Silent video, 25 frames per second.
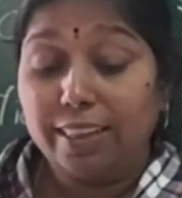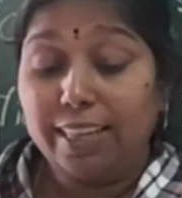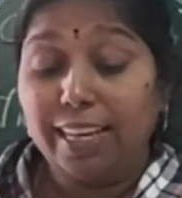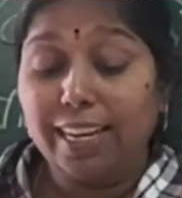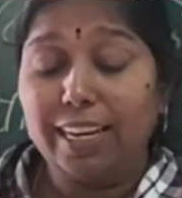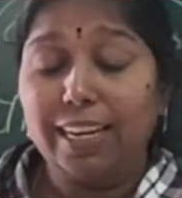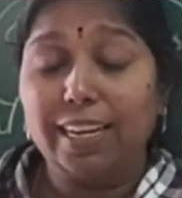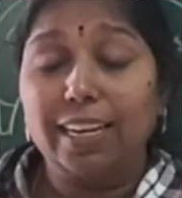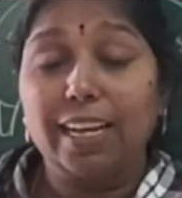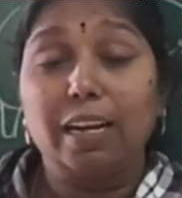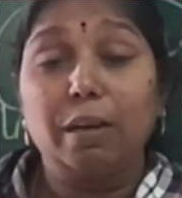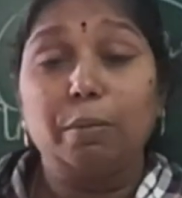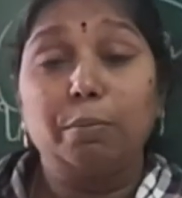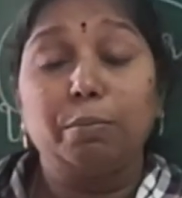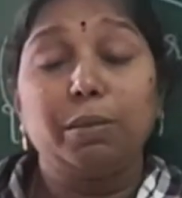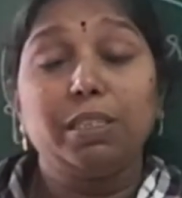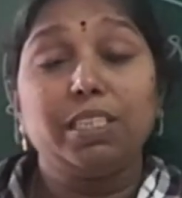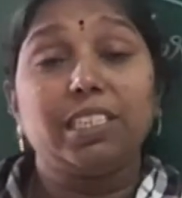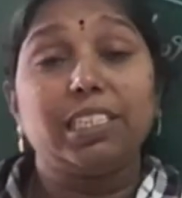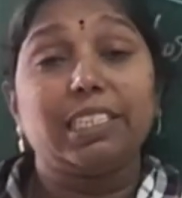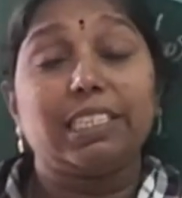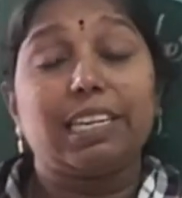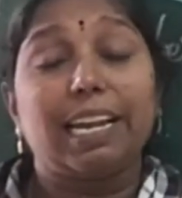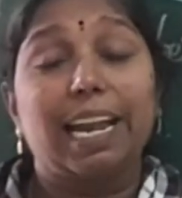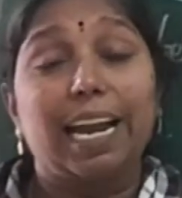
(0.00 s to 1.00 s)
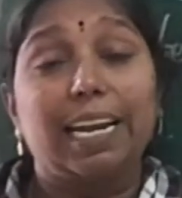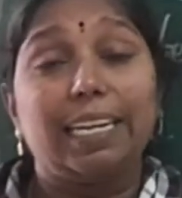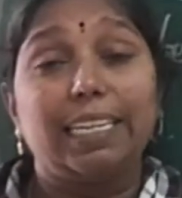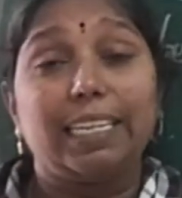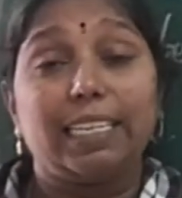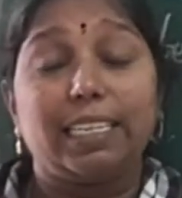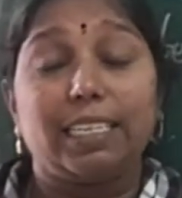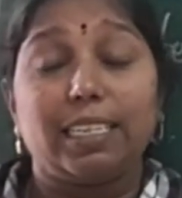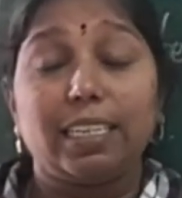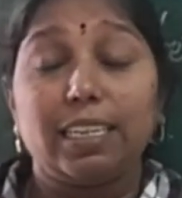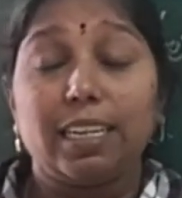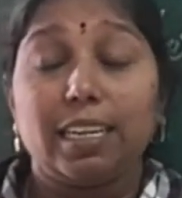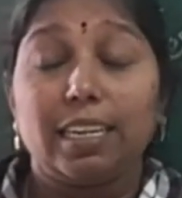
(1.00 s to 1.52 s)
then Mrs.
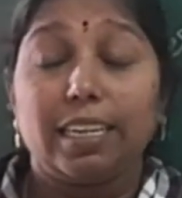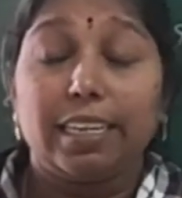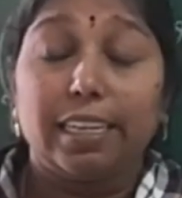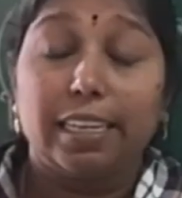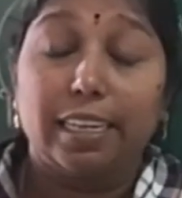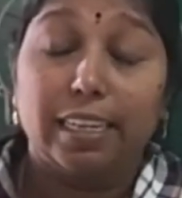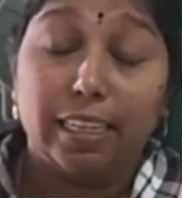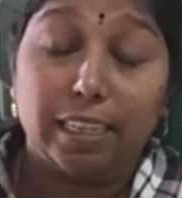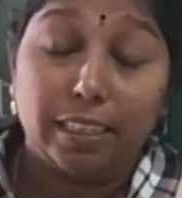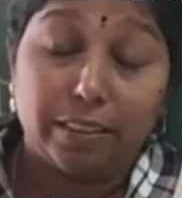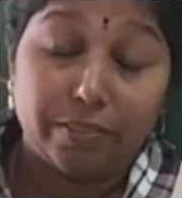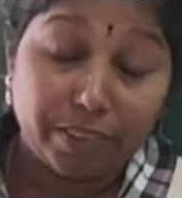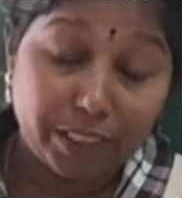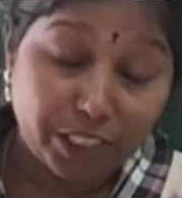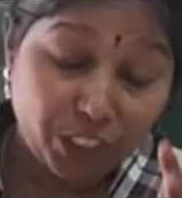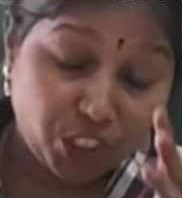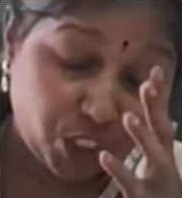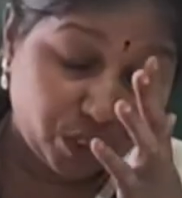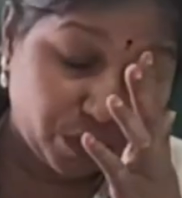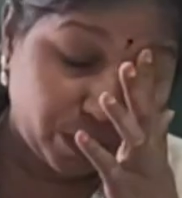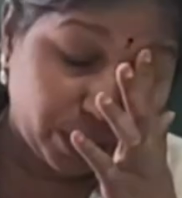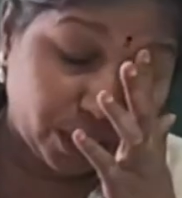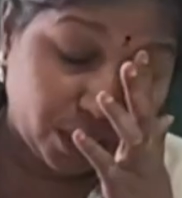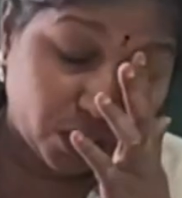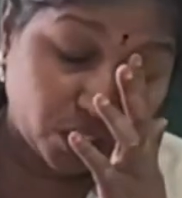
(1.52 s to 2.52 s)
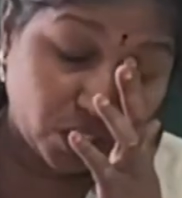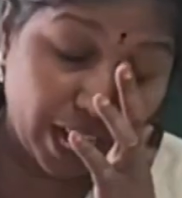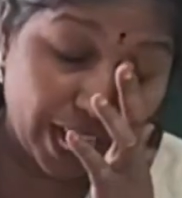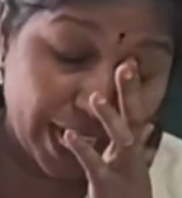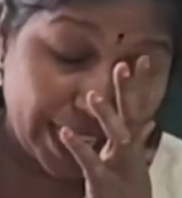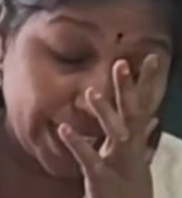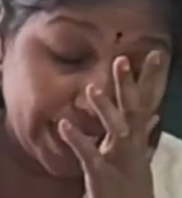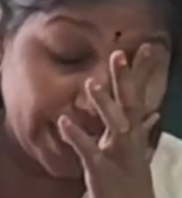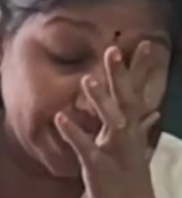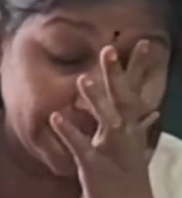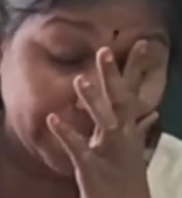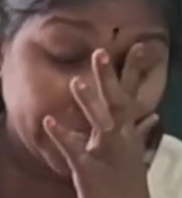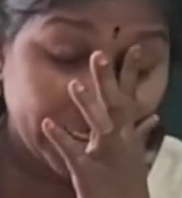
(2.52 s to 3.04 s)
Slater, when she was
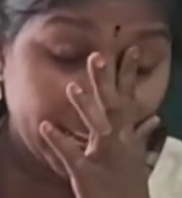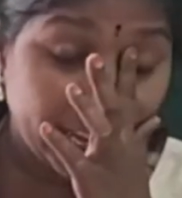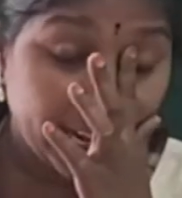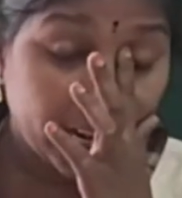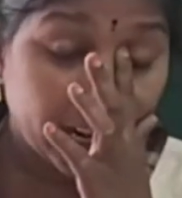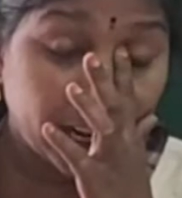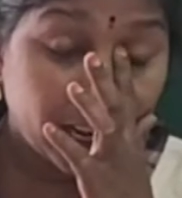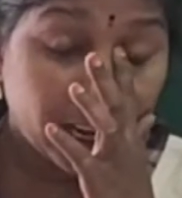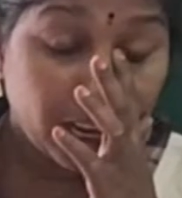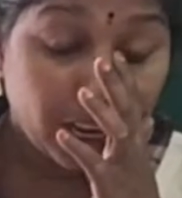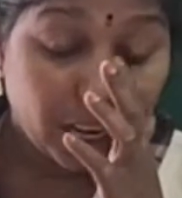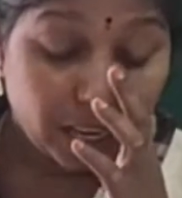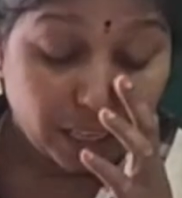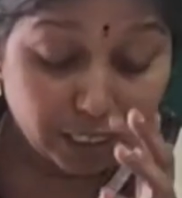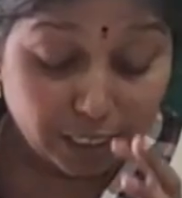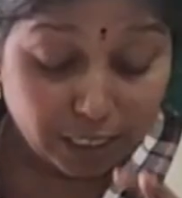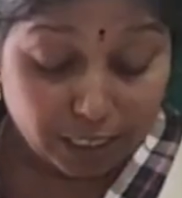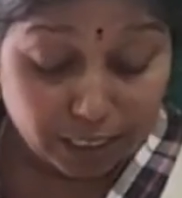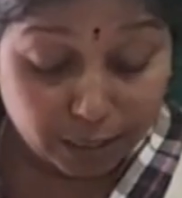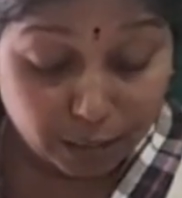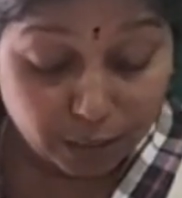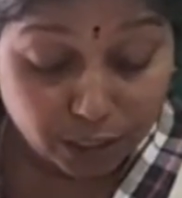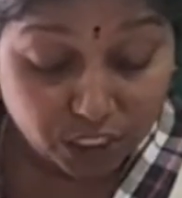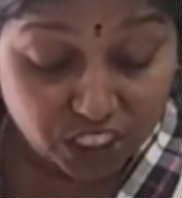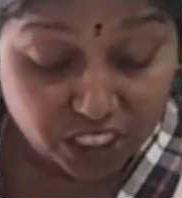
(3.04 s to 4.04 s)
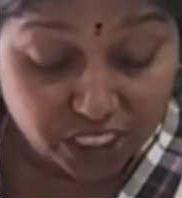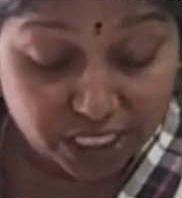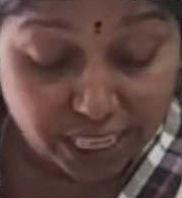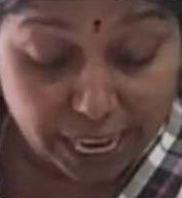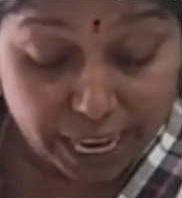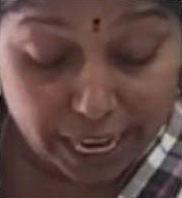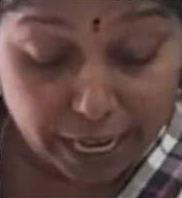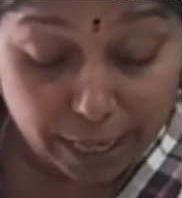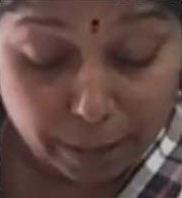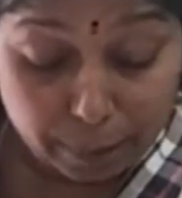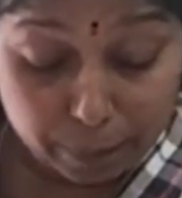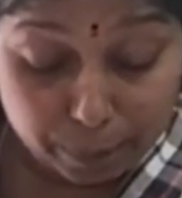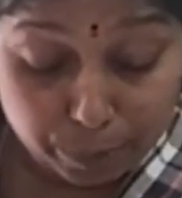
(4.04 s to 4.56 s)
standing there, she's
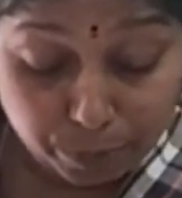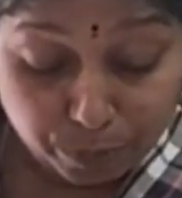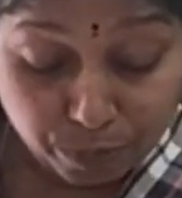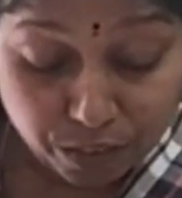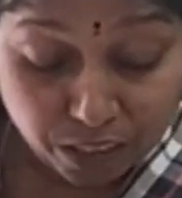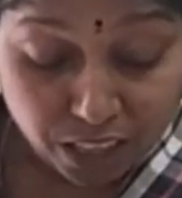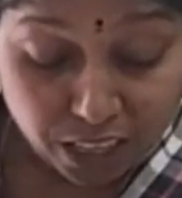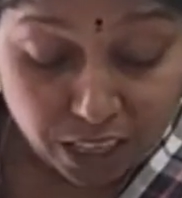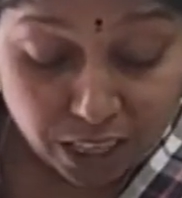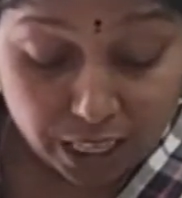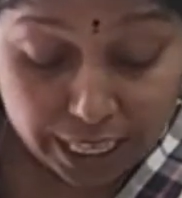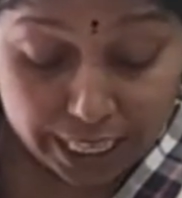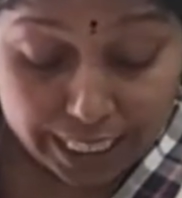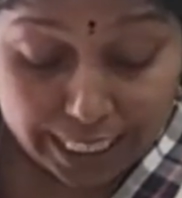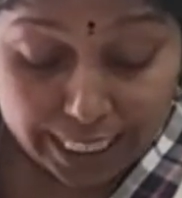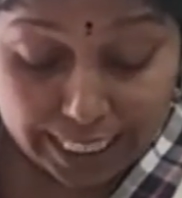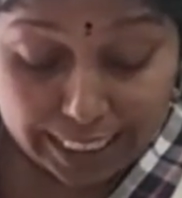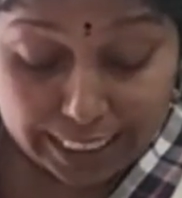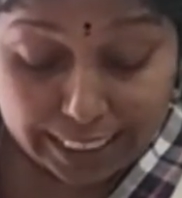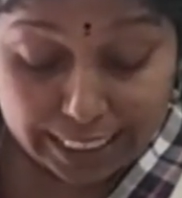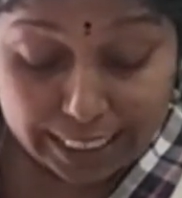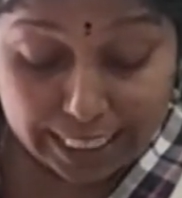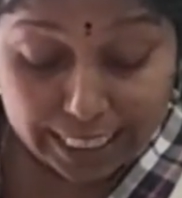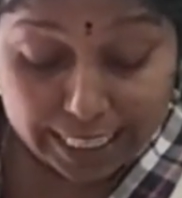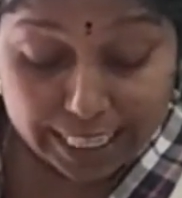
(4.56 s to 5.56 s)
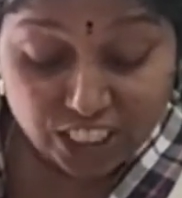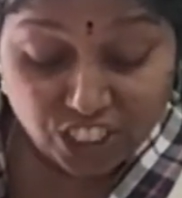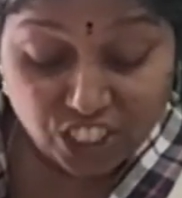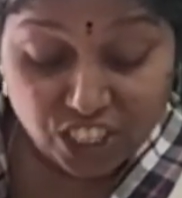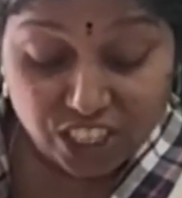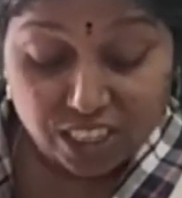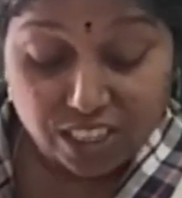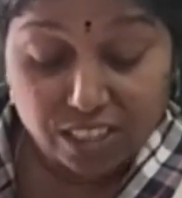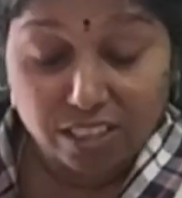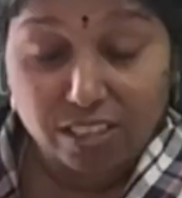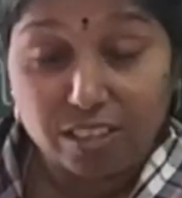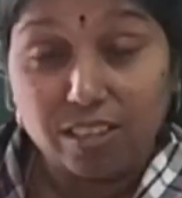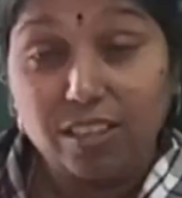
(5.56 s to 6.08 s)
saying, it is in the
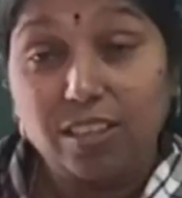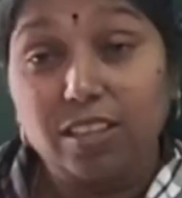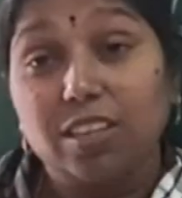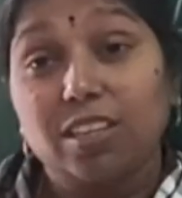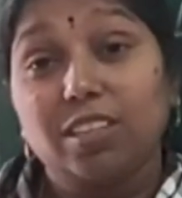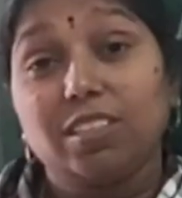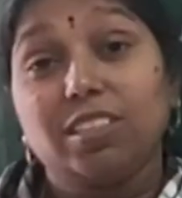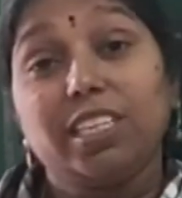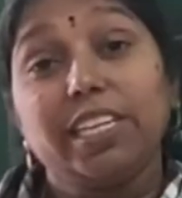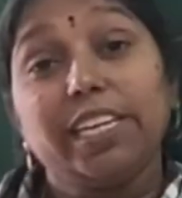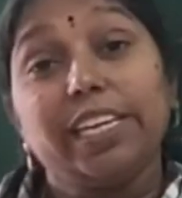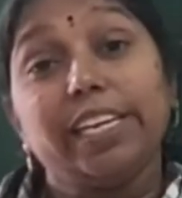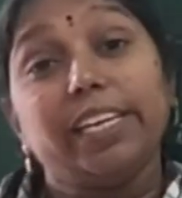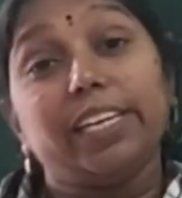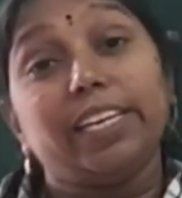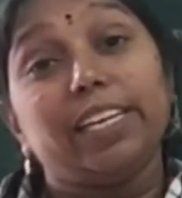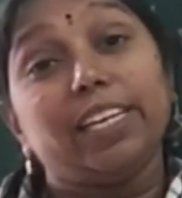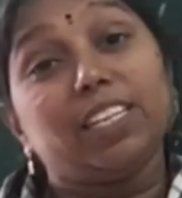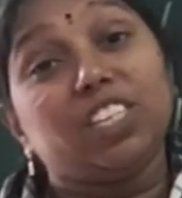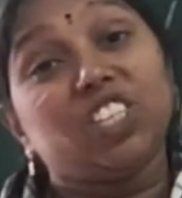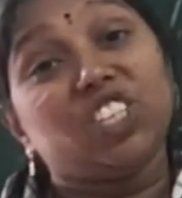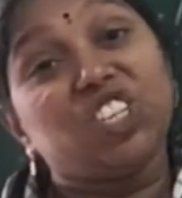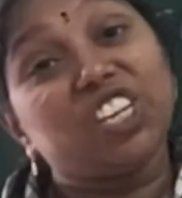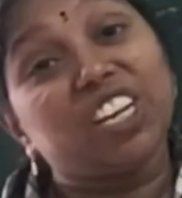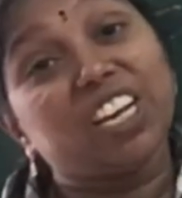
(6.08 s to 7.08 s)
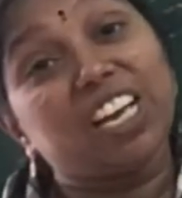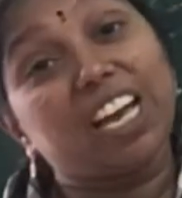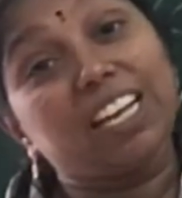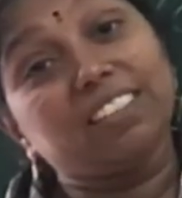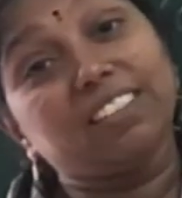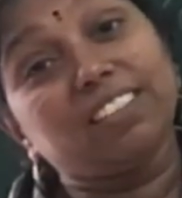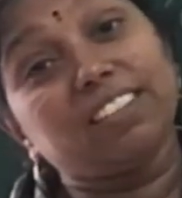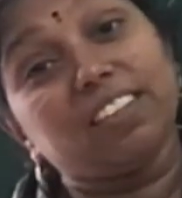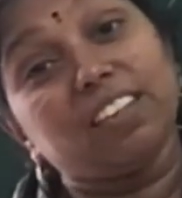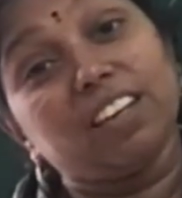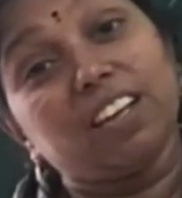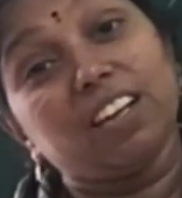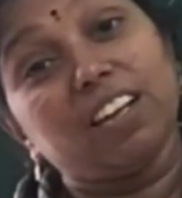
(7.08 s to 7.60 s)
kitchen. See, she
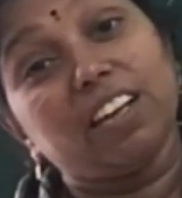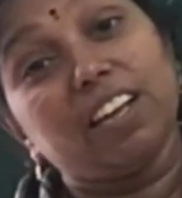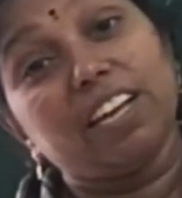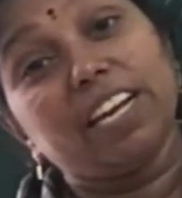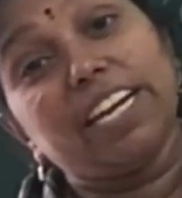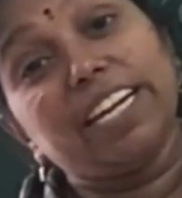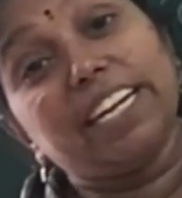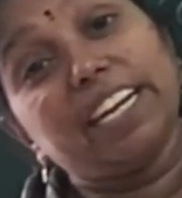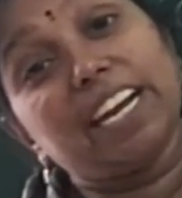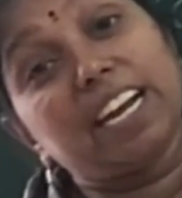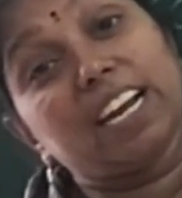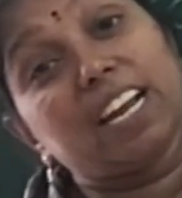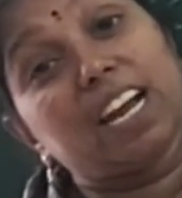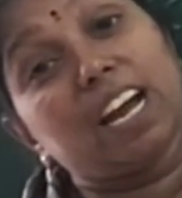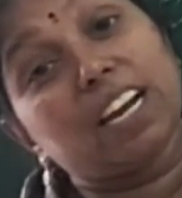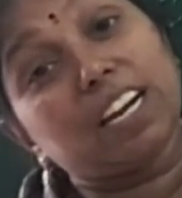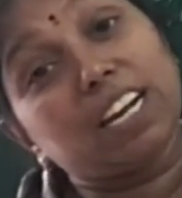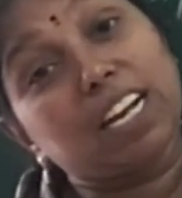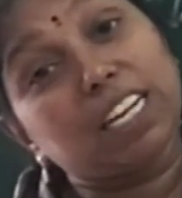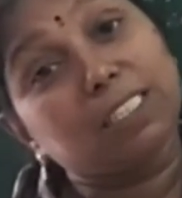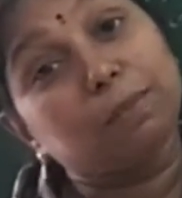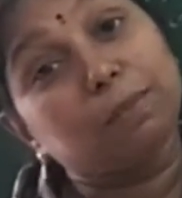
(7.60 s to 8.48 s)
has hidden her